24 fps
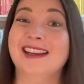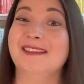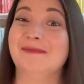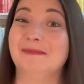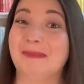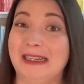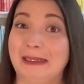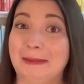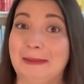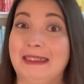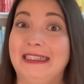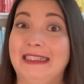
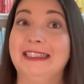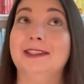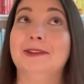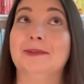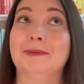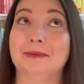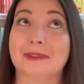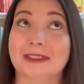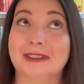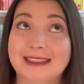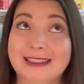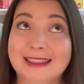Maybe you
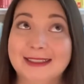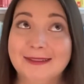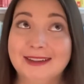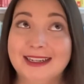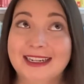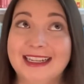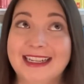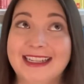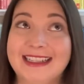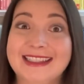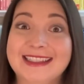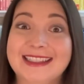really
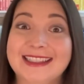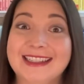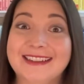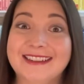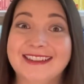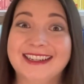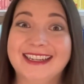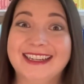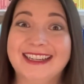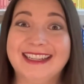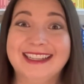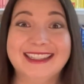want to get
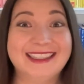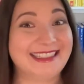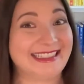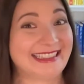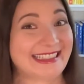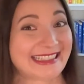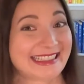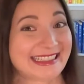serious